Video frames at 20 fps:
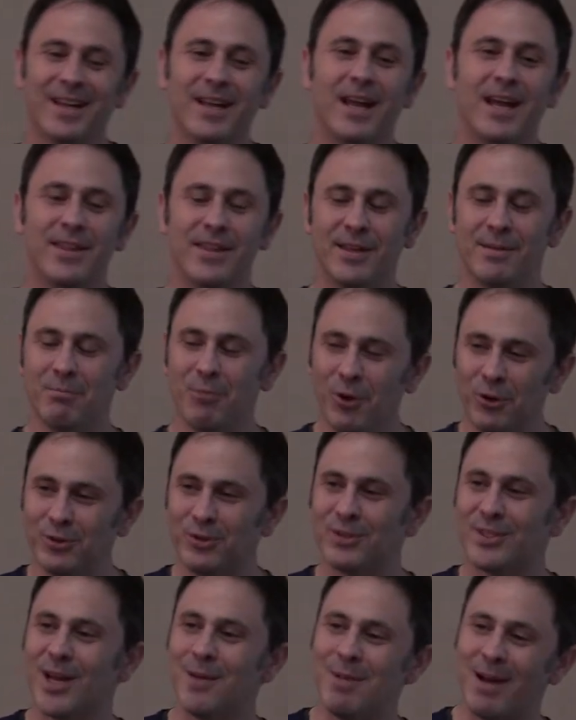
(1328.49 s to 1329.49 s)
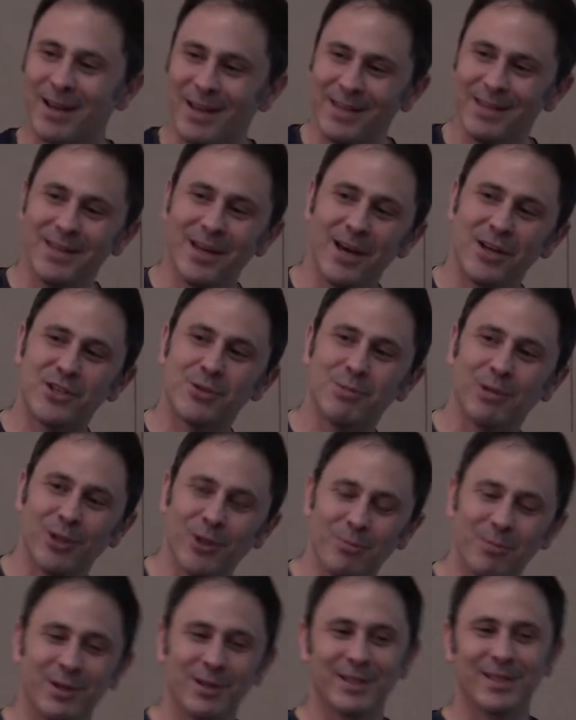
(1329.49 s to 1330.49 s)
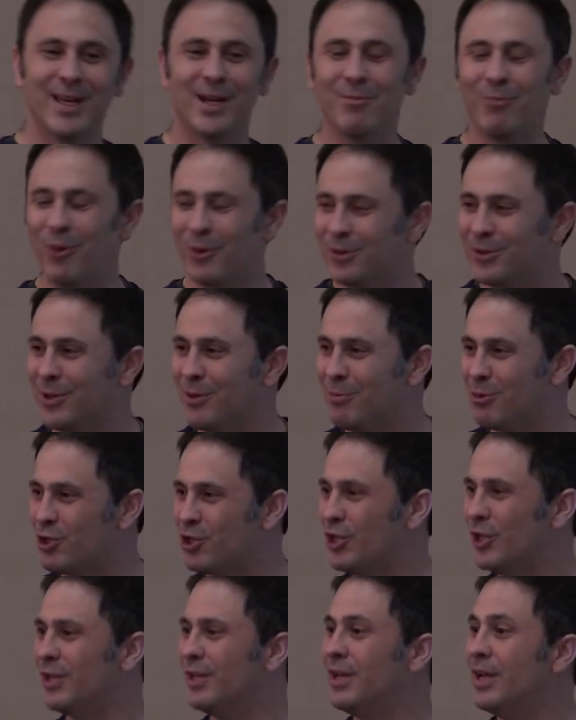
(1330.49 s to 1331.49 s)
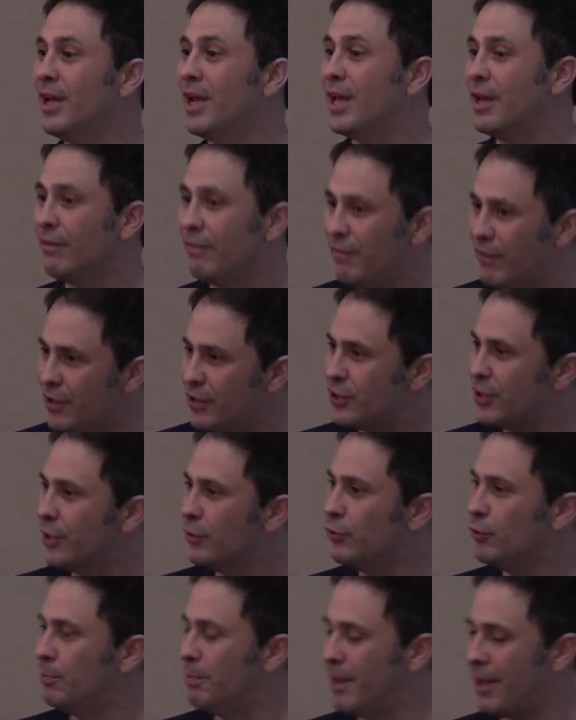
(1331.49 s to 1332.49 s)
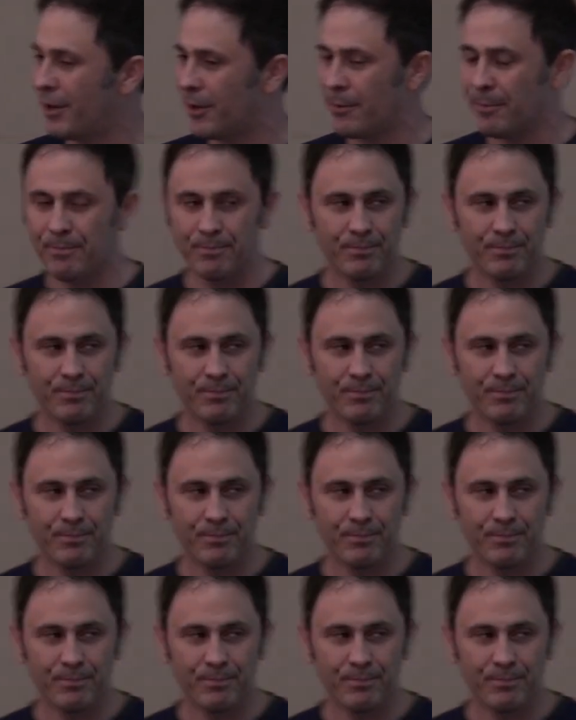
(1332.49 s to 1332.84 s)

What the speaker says: And then most of the time I can nudge them a little bit and get them onto the machine, and eventually they'll do better.